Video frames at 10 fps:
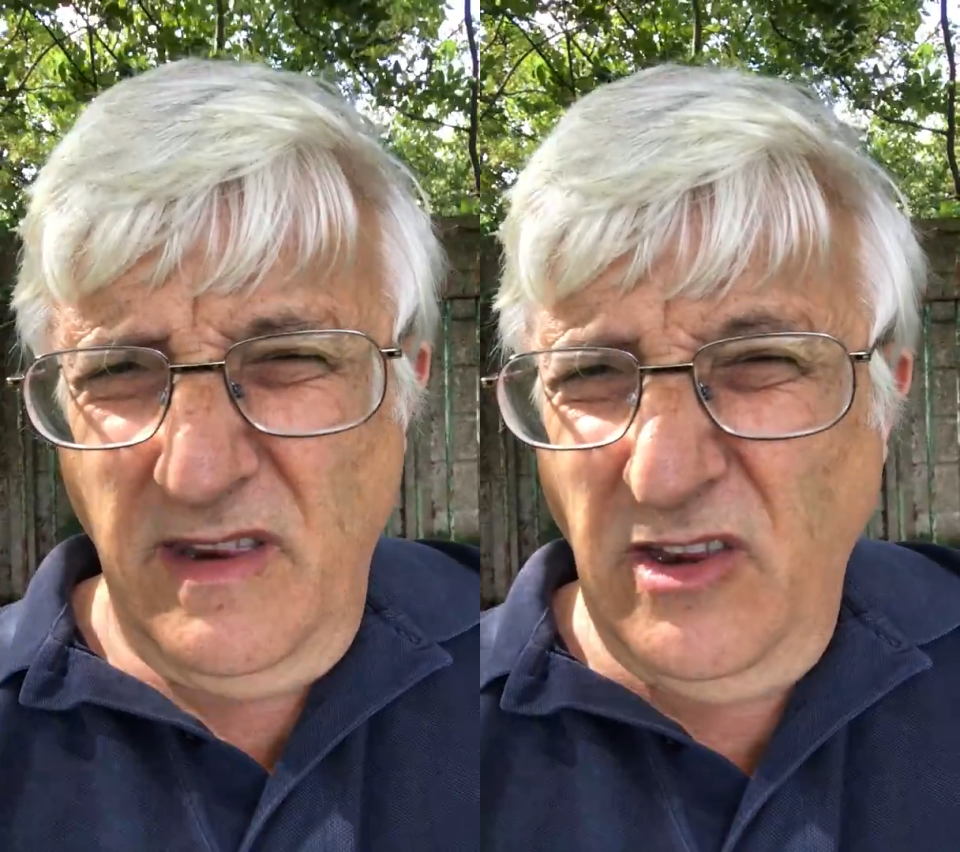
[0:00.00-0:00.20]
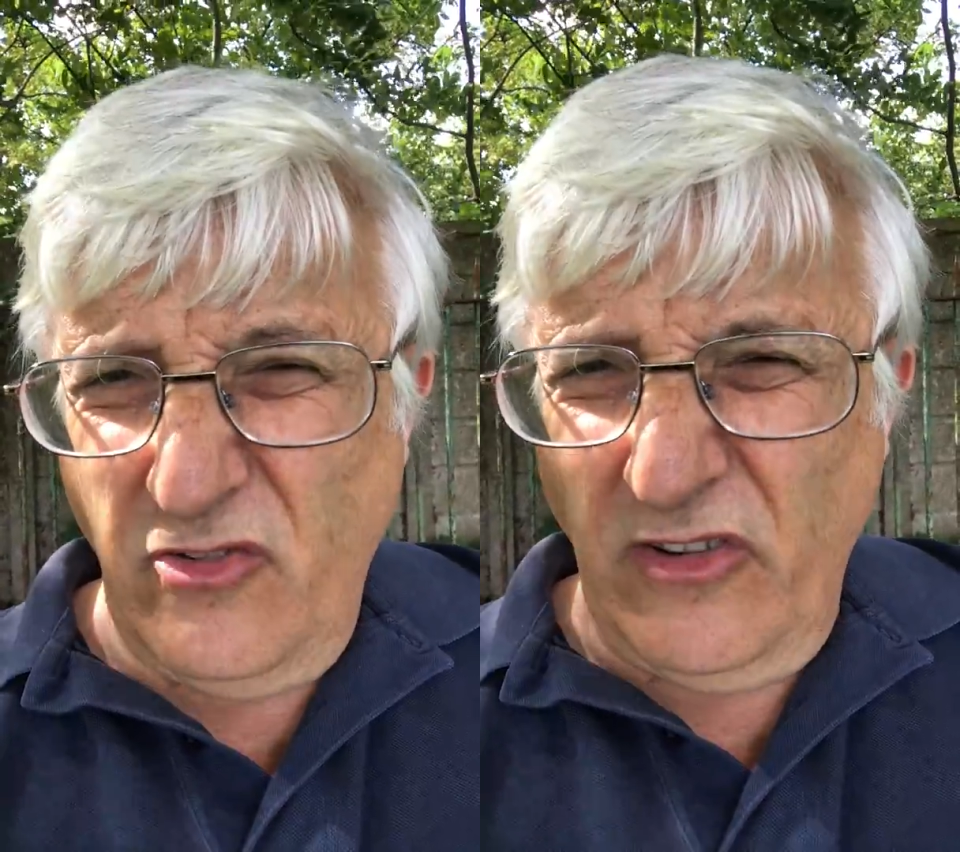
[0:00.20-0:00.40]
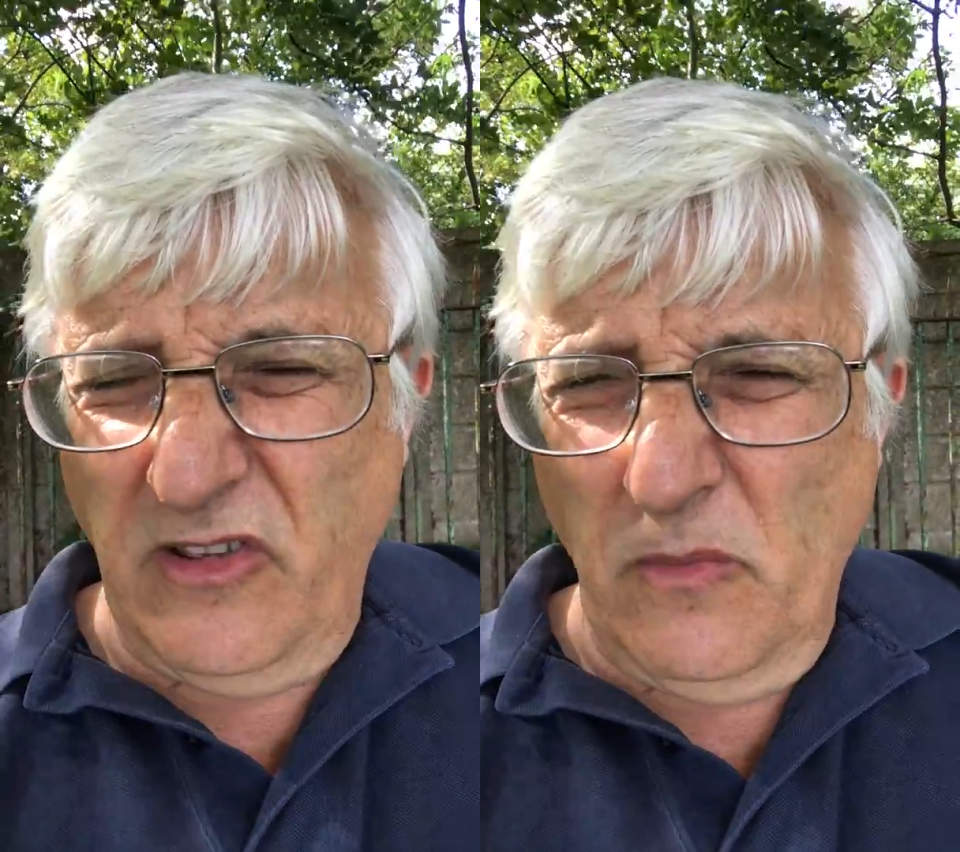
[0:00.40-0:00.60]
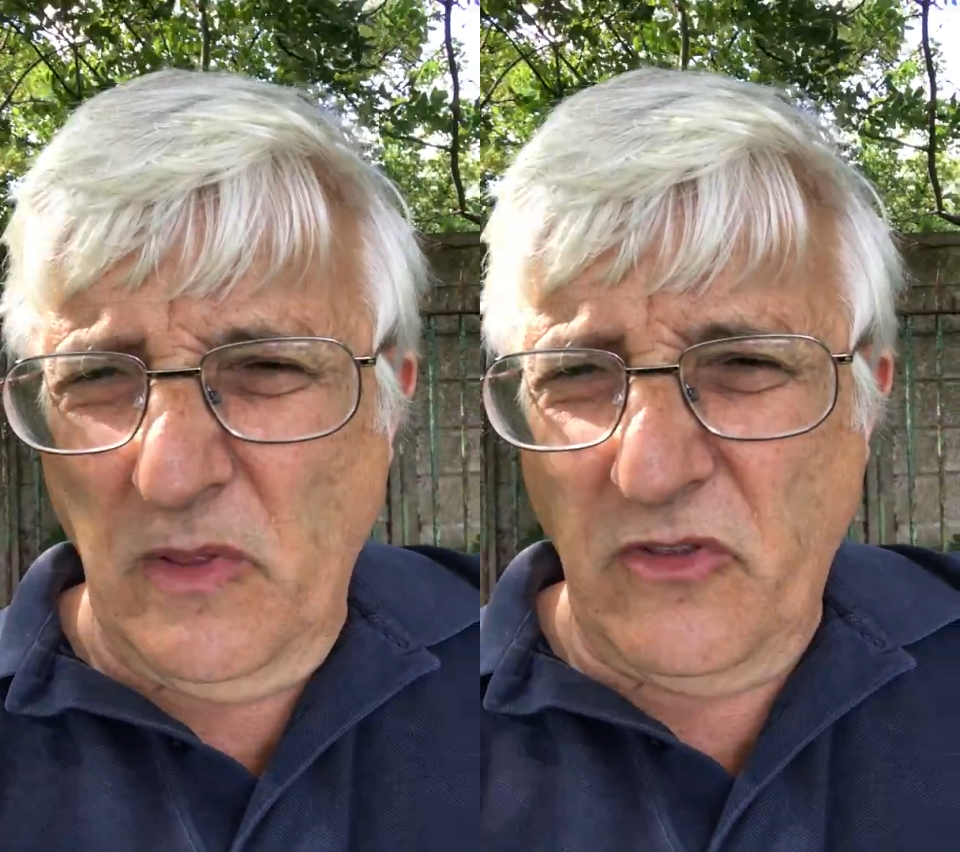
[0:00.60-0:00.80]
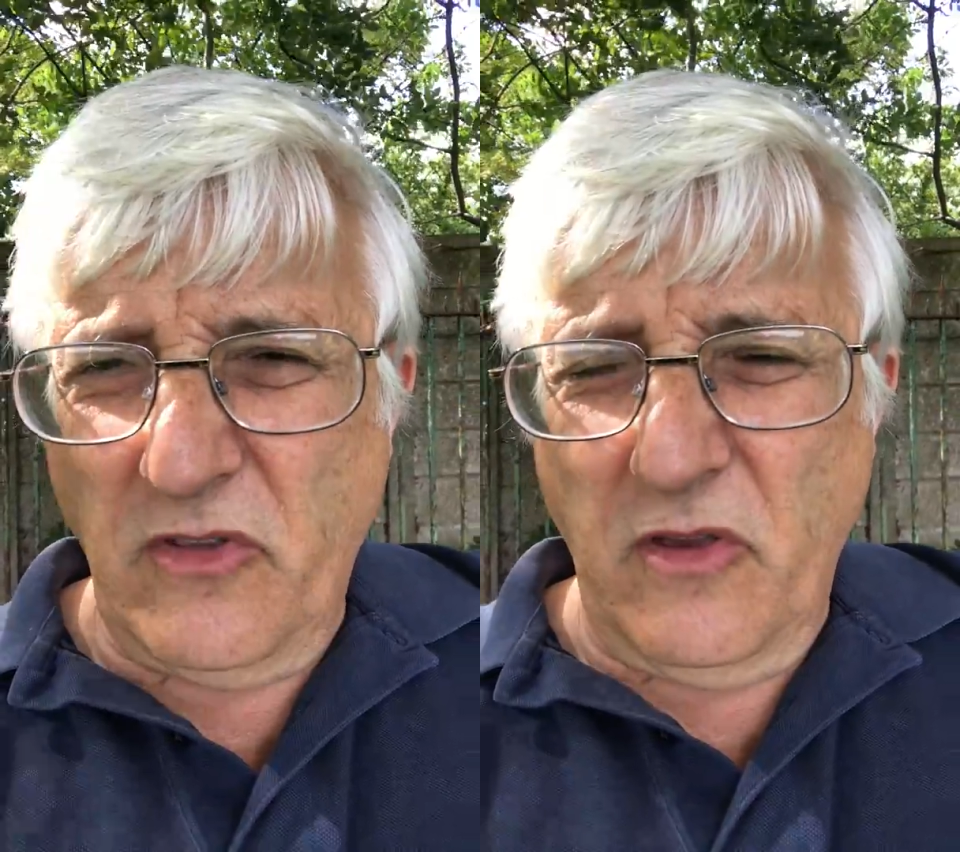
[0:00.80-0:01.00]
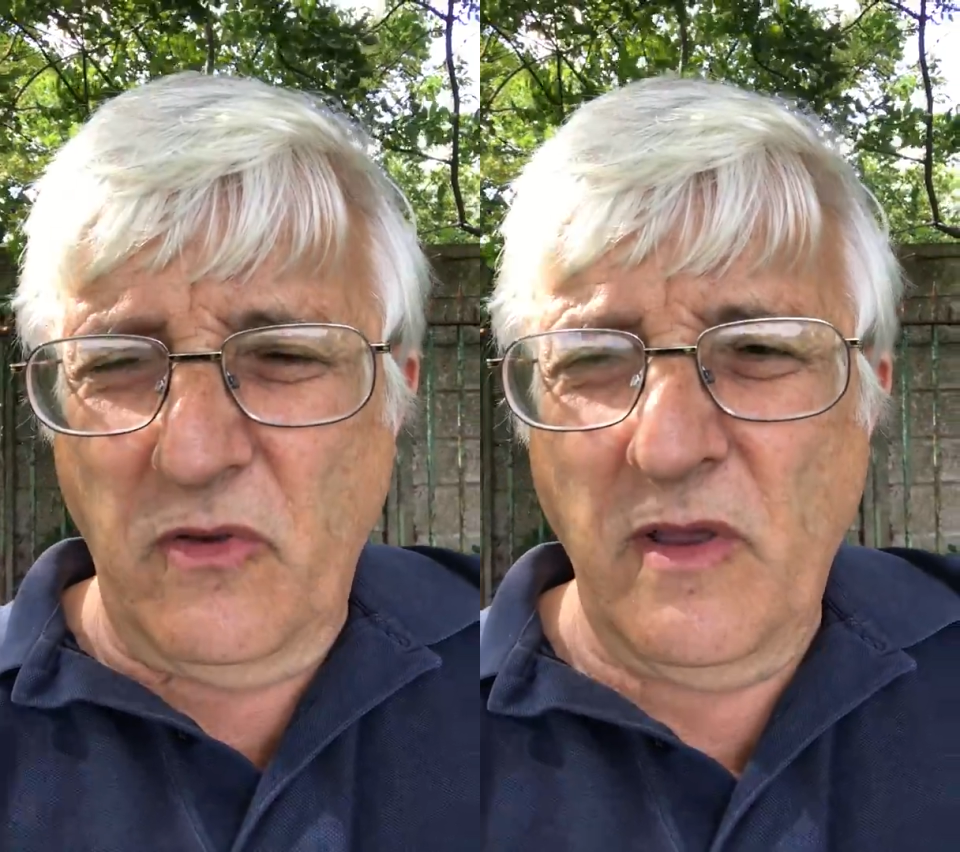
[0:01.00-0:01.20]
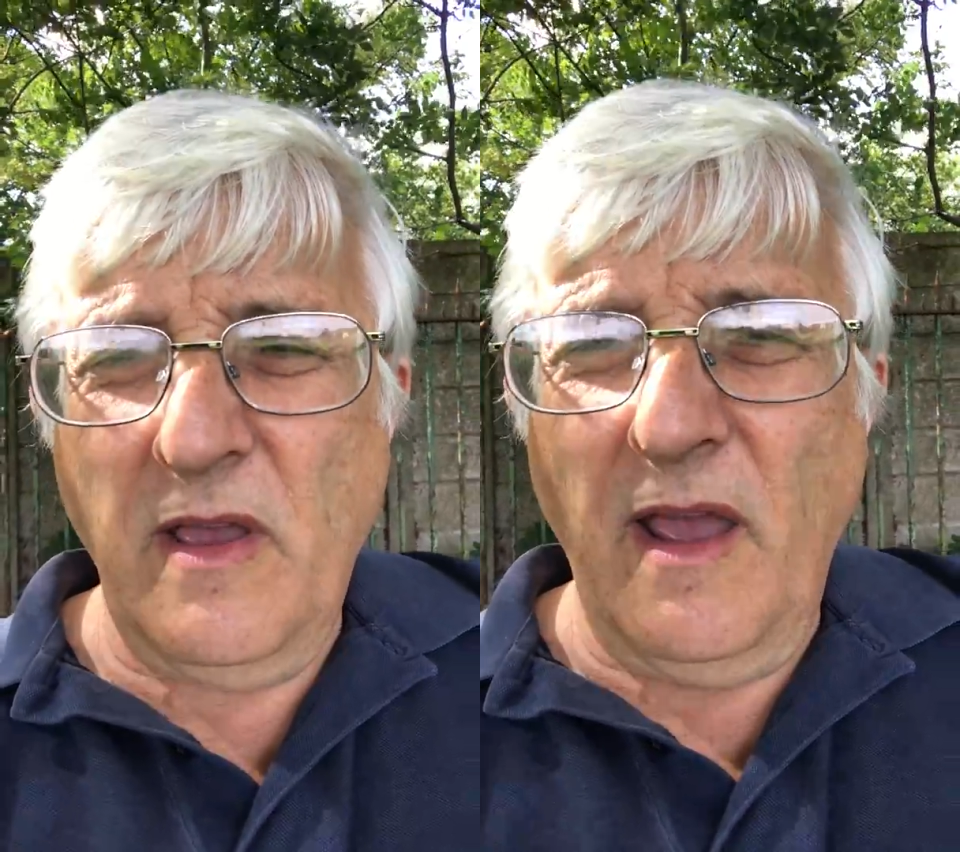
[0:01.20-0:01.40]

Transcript: an interesting one, so